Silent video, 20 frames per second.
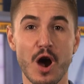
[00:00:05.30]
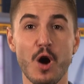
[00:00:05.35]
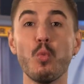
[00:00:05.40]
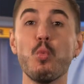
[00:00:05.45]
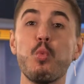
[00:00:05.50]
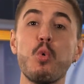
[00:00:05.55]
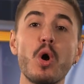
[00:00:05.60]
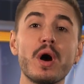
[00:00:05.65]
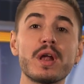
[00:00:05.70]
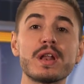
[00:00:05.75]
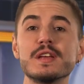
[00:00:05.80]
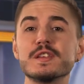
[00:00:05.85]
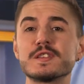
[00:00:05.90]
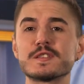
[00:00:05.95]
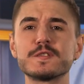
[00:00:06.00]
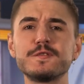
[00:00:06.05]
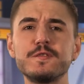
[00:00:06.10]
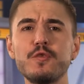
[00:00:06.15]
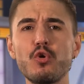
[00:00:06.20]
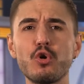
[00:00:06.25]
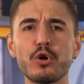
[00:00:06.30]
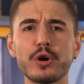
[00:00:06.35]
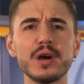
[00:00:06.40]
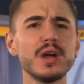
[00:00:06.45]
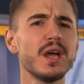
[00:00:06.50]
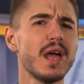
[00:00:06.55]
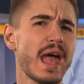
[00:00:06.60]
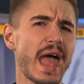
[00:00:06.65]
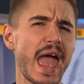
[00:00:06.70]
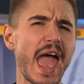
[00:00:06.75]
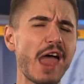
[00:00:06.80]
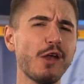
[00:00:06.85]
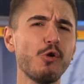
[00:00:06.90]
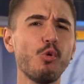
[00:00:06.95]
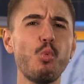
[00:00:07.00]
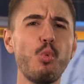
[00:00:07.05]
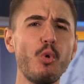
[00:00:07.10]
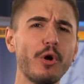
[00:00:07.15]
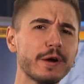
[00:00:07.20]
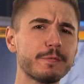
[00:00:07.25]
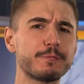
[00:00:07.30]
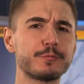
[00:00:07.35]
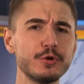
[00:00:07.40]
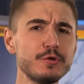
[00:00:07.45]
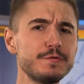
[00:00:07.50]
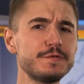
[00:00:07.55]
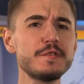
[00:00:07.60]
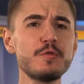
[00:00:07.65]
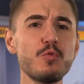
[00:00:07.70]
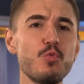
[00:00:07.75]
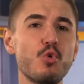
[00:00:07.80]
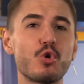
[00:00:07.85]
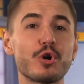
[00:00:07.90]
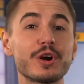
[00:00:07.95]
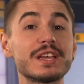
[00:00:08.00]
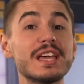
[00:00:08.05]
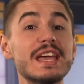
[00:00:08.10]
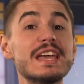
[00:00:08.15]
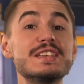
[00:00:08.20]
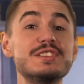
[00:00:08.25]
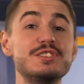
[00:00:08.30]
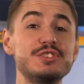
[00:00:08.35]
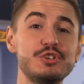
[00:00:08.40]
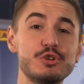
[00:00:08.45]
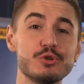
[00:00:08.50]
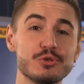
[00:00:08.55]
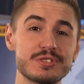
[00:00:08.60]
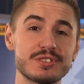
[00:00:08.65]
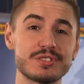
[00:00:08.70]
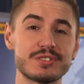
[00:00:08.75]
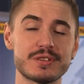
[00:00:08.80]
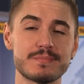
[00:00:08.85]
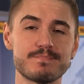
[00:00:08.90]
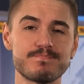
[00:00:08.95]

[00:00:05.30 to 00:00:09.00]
what it's for, and where proof of work is used.